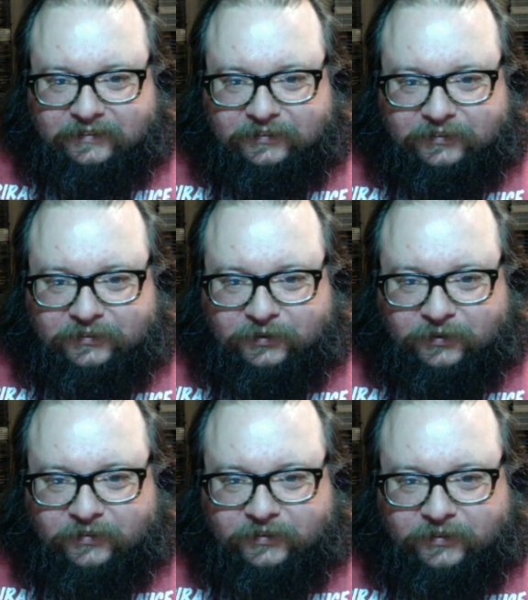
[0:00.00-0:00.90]

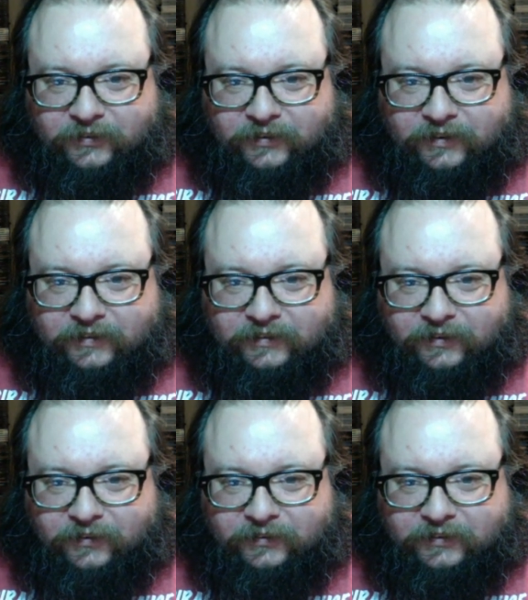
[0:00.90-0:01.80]
Trolls don't
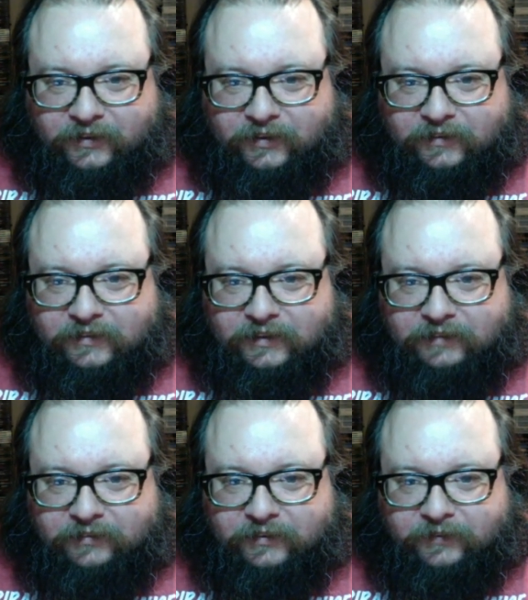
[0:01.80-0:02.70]
own dogs. They
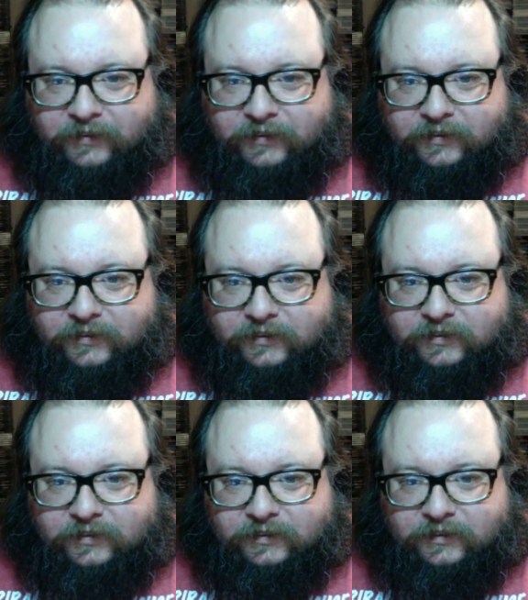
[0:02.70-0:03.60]
live under
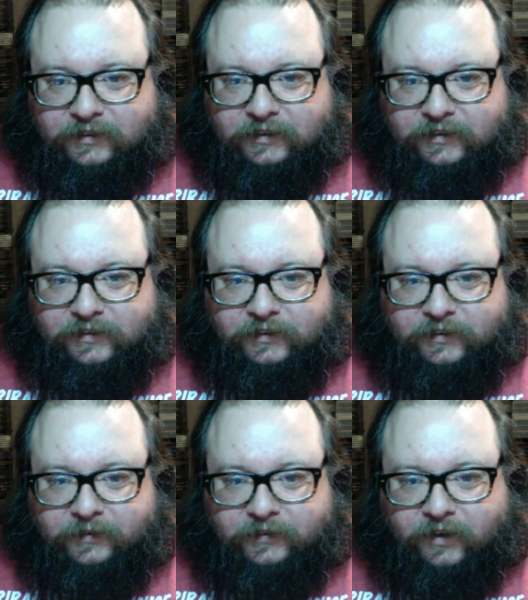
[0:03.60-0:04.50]
bridges and hiss at
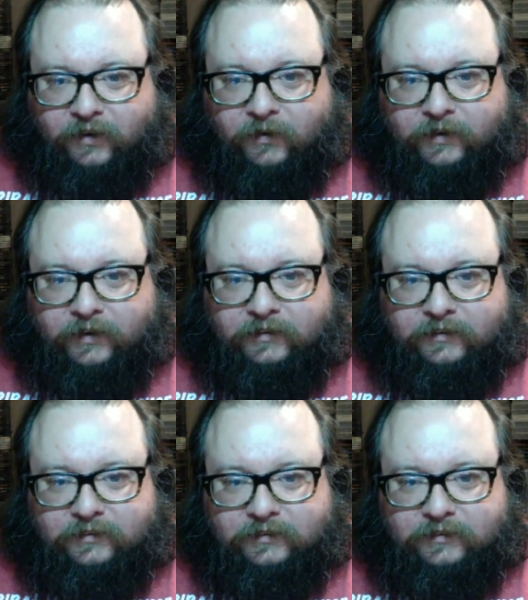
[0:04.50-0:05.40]
humans. Oh, okay.
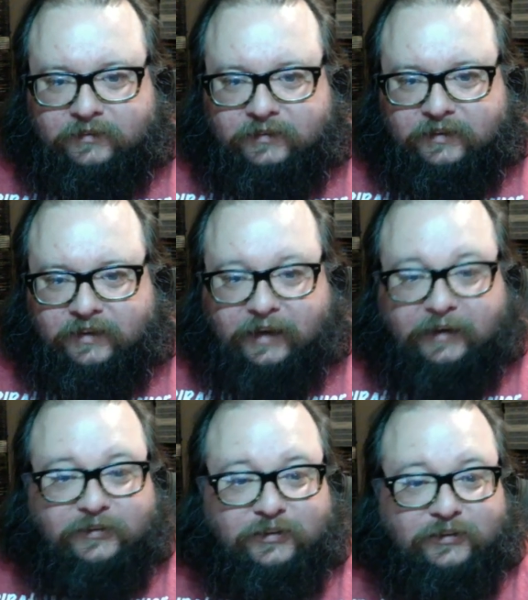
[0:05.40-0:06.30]
I
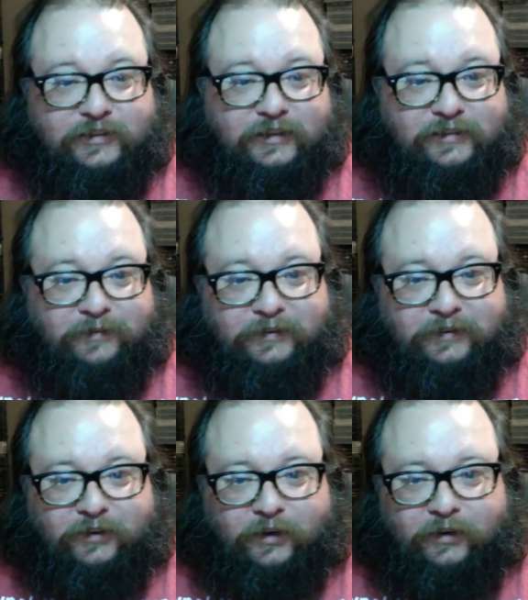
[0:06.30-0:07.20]
guess he said something
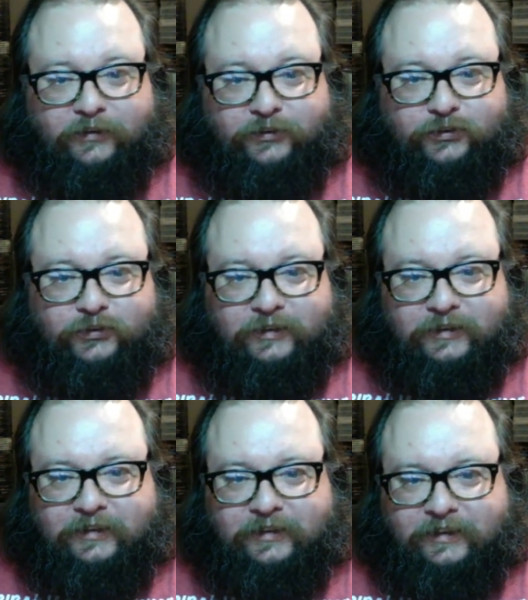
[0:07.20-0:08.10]
doggish.
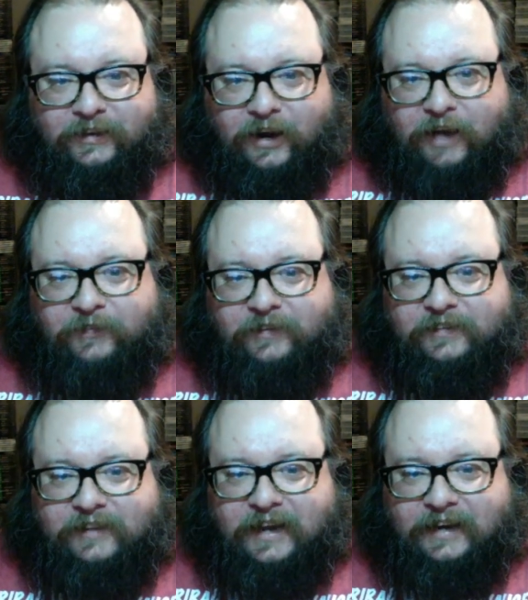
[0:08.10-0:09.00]
Off with his
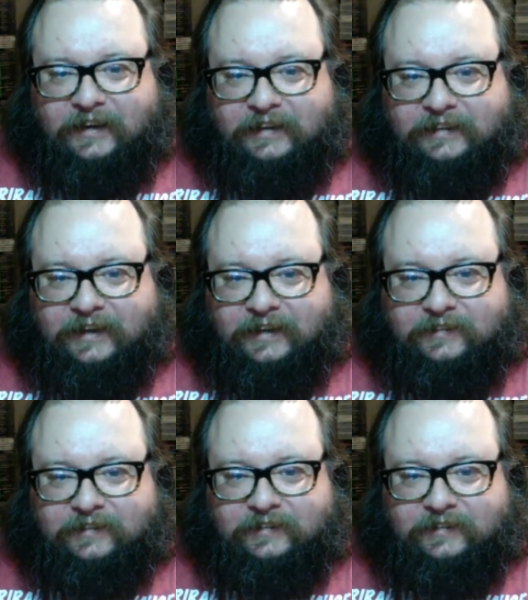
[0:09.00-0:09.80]
hat. I like that.